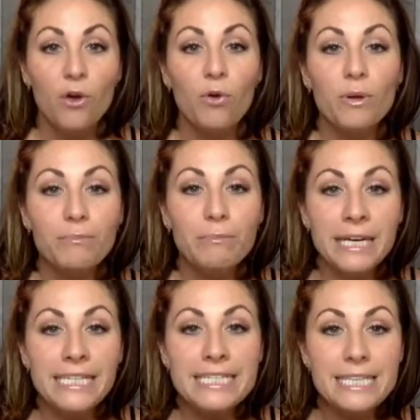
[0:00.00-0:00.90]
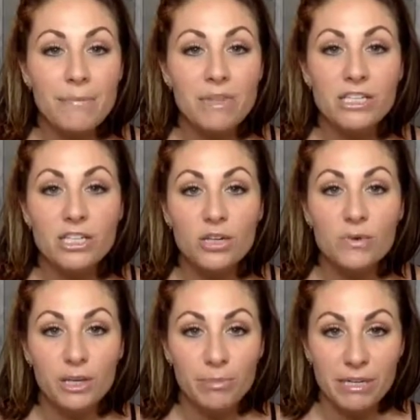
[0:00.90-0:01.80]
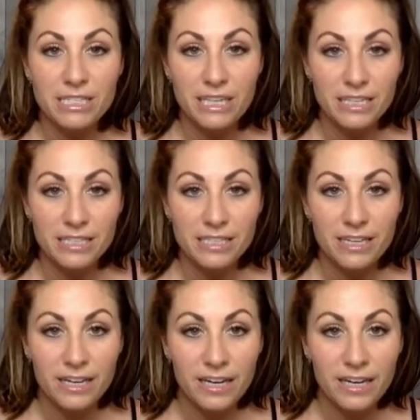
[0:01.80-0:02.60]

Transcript: who would mean something to you in your business.